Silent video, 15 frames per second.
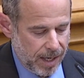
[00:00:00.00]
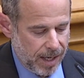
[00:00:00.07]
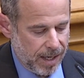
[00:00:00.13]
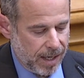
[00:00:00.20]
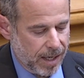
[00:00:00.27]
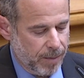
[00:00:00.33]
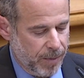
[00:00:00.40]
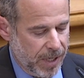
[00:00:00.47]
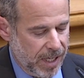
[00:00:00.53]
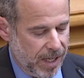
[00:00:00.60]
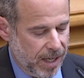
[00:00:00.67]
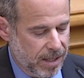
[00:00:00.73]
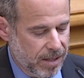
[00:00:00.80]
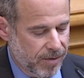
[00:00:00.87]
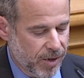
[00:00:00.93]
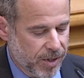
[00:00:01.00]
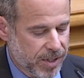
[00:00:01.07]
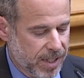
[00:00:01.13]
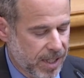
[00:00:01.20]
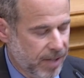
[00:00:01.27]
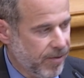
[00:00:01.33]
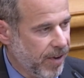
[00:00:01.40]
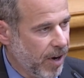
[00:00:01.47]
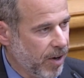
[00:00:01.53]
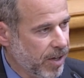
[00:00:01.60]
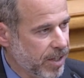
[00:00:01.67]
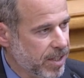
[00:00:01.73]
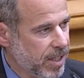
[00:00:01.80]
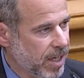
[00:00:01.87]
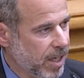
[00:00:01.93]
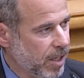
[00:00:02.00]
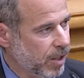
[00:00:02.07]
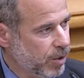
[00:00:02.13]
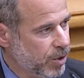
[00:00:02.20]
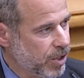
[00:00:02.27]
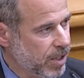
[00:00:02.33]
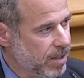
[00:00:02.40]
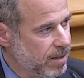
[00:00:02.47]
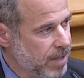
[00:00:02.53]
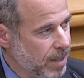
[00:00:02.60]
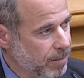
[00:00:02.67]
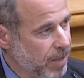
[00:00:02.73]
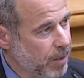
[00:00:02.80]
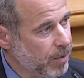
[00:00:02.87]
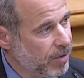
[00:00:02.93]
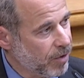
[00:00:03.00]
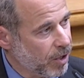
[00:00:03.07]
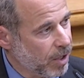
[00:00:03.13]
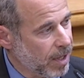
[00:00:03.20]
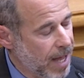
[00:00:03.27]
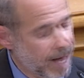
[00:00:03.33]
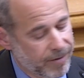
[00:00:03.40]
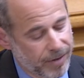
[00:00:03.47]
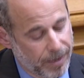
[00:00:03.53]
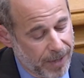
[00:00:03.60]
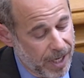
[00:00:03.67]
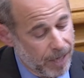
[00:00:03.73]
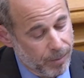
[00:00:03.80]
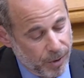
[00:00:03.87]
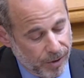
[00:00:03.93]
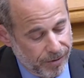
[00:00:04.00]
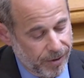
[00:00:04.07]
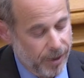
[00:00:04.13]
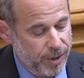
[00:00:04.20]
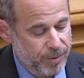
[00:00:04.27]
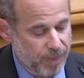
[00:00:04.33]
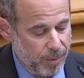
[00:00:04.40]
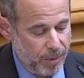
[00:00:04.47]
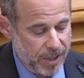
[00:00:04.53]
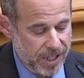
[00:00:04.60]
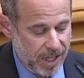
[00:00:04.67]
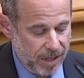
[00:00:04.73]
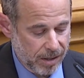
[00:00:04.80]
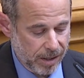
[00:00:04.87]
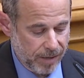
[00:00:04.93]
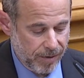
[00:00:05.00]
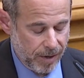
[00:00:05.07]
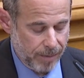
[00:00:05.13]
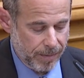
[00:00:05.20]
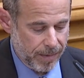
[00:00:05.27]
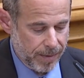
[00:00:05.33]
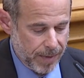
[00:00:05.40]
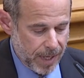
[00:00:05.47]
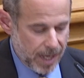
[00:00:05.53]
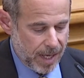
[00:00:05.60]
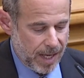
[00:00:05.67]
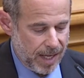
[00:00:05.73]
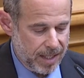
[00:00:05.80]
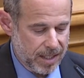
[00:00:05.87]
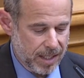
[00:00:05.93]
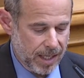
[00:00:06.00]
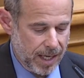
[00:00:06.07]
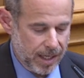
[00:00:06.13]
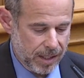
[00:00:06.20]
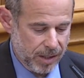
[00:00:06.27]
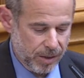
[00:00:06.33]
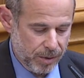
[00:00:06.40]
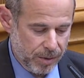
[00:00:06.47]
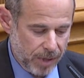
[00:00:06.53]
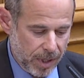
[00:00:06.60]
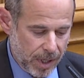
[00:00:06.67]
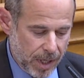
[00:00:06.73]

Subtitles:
and a committee on diversity, fairness, and inclusion, something we've heard a lot from a number of folks, but particularly from SEIU.